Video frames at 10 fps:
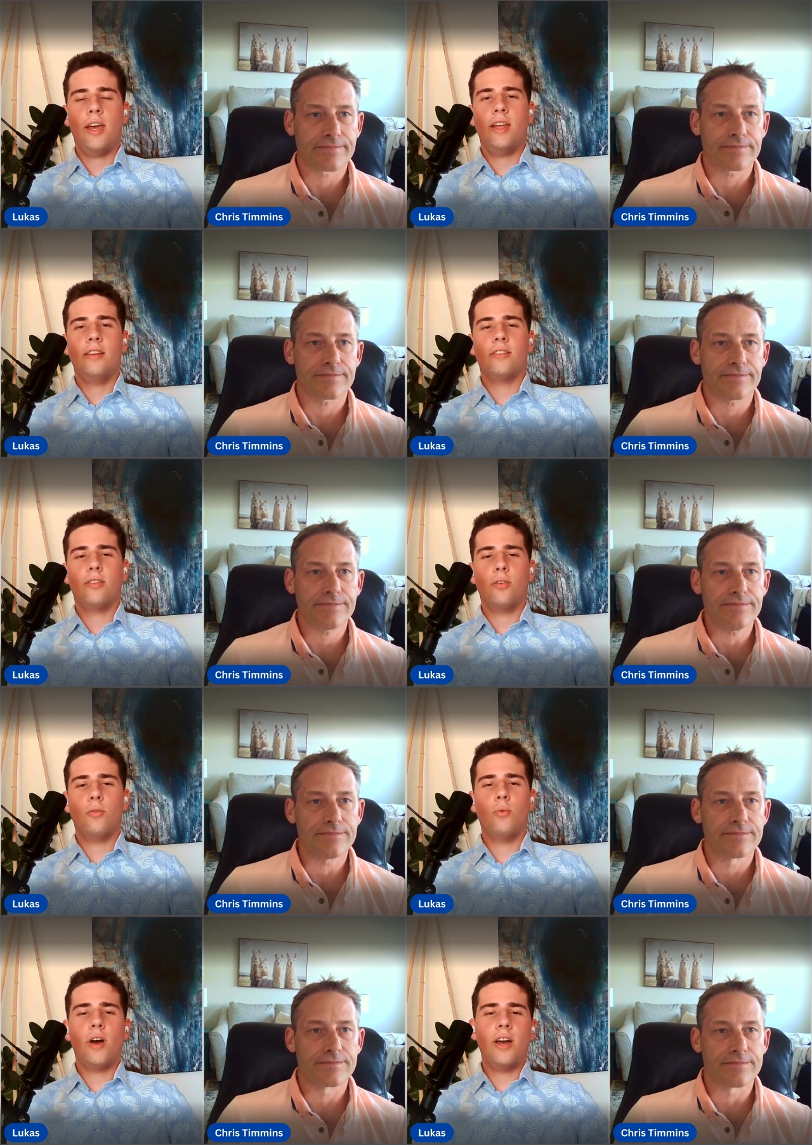Speaker 1: And
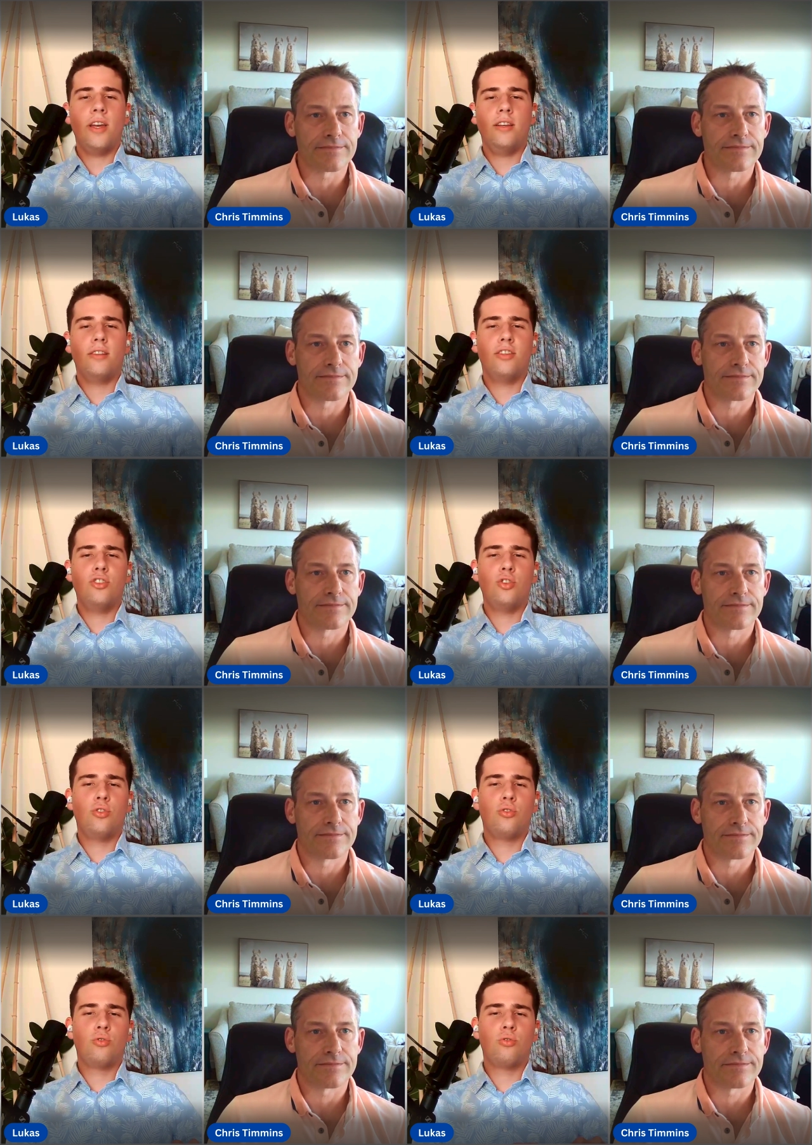why did you
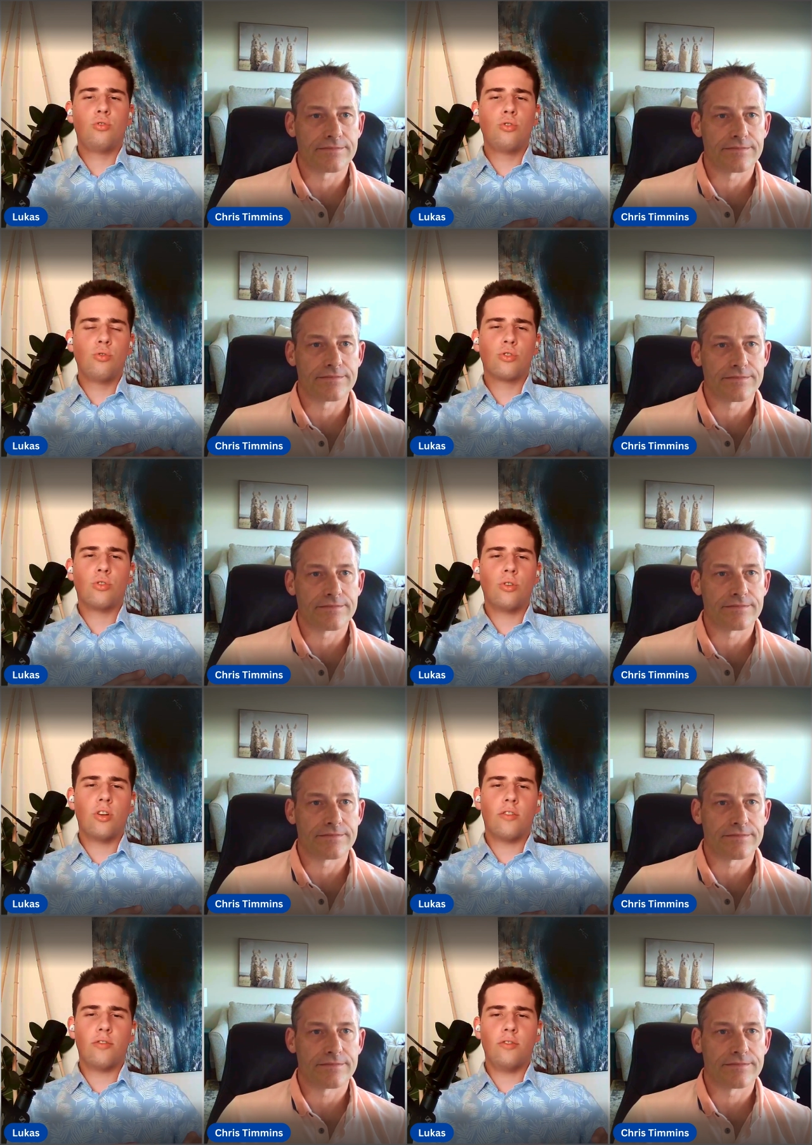choose sort
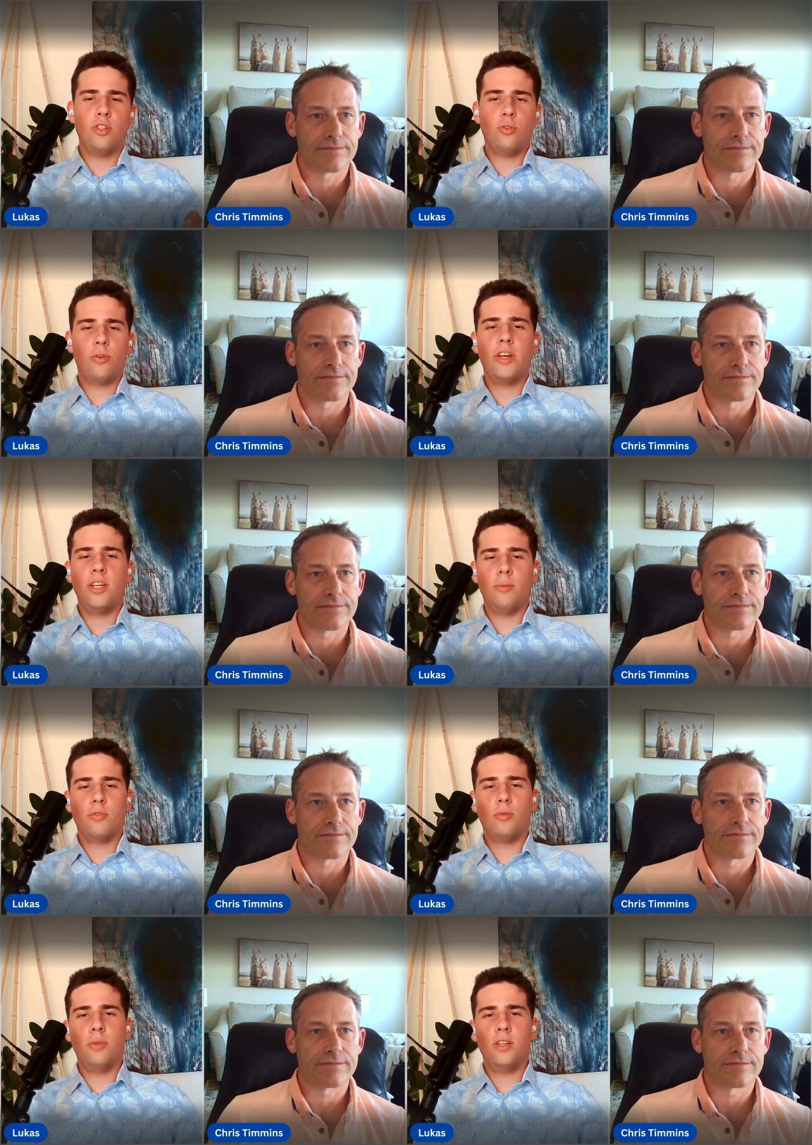of uranium
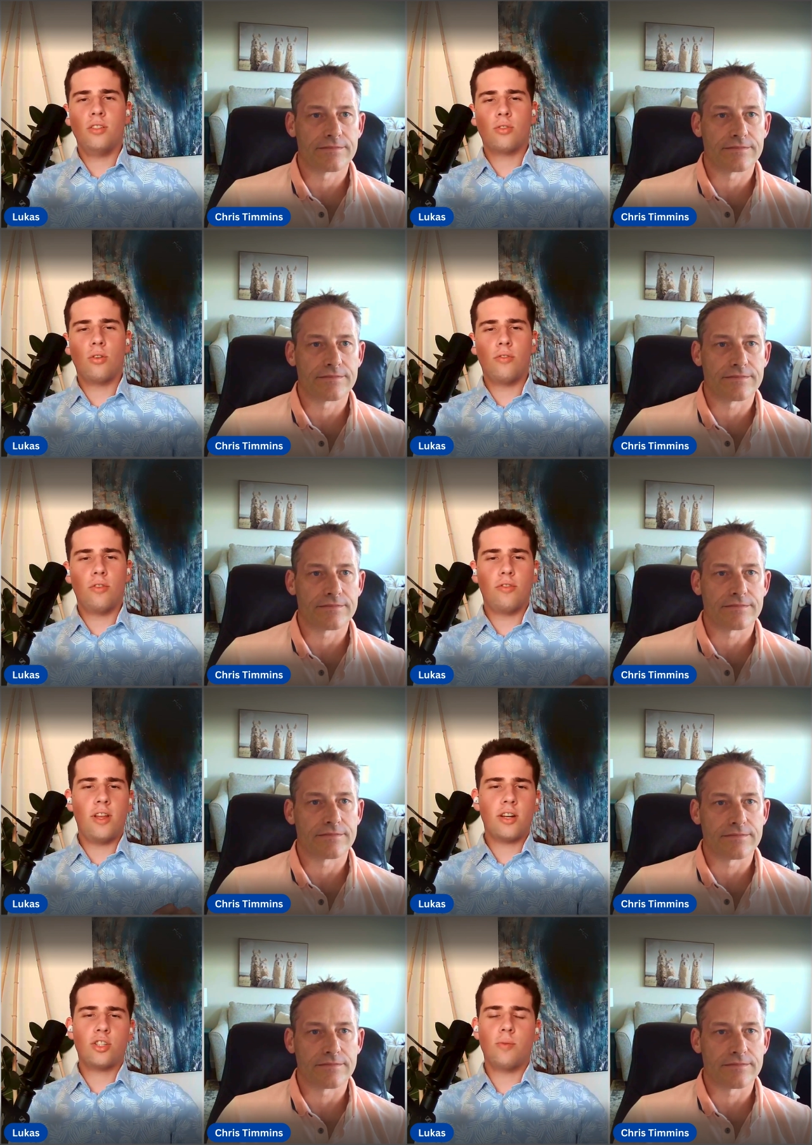to be sort of your
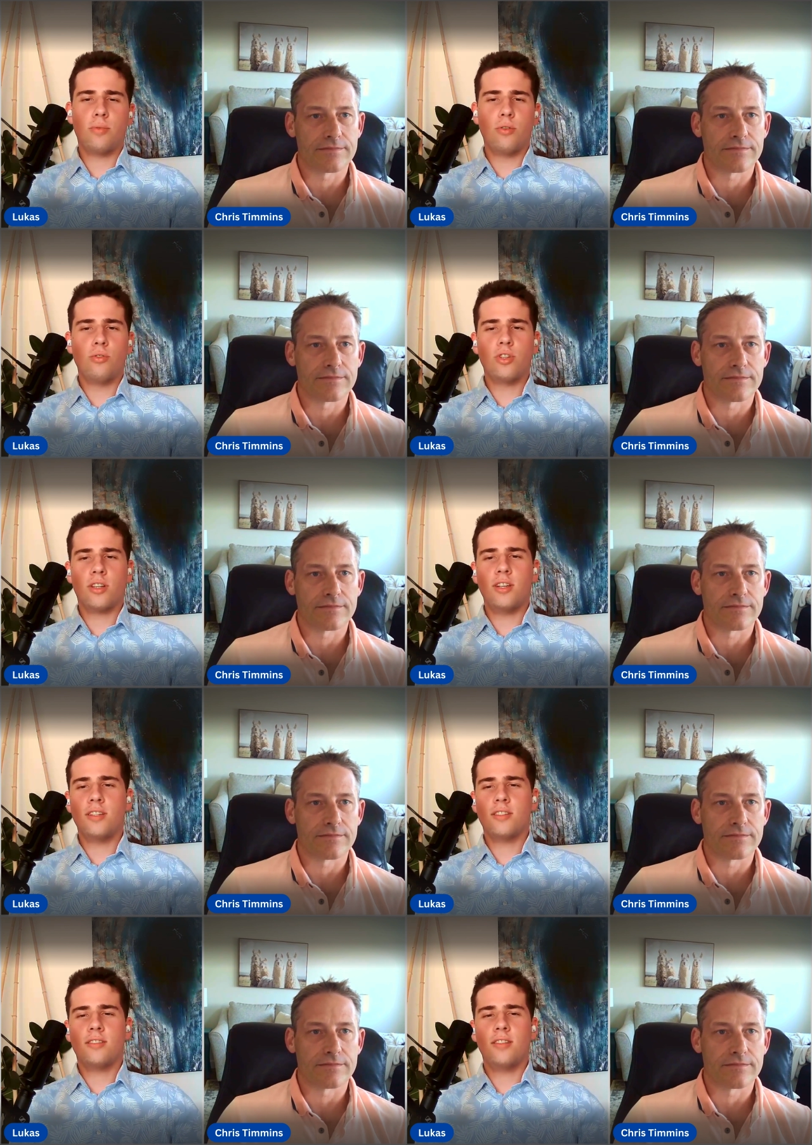flagship project?
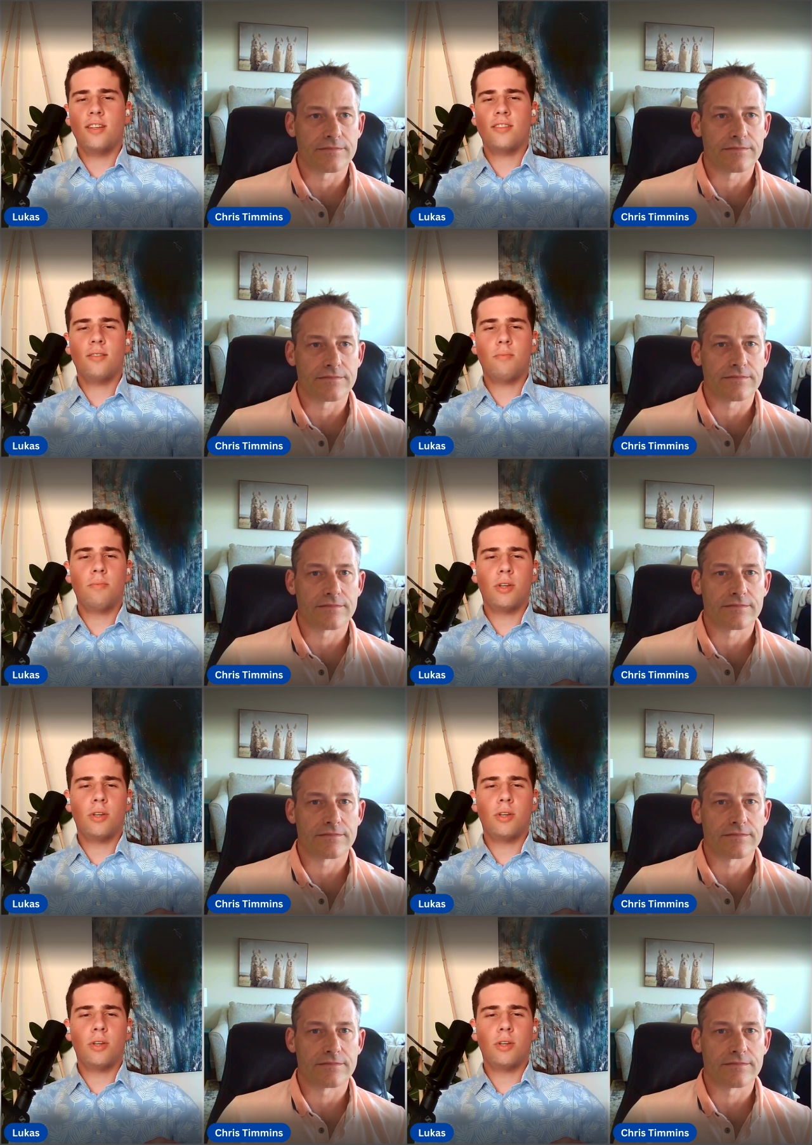Is it